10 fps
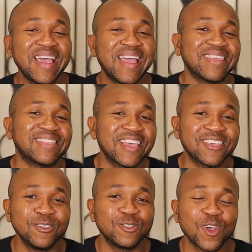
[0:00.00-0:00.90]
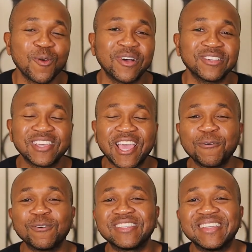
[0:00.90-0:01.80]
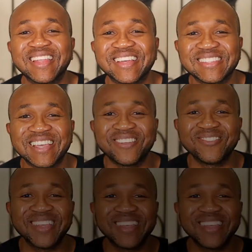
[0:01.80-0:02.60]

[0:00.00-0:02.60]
Hey, thank you so much, and we'll see you next time.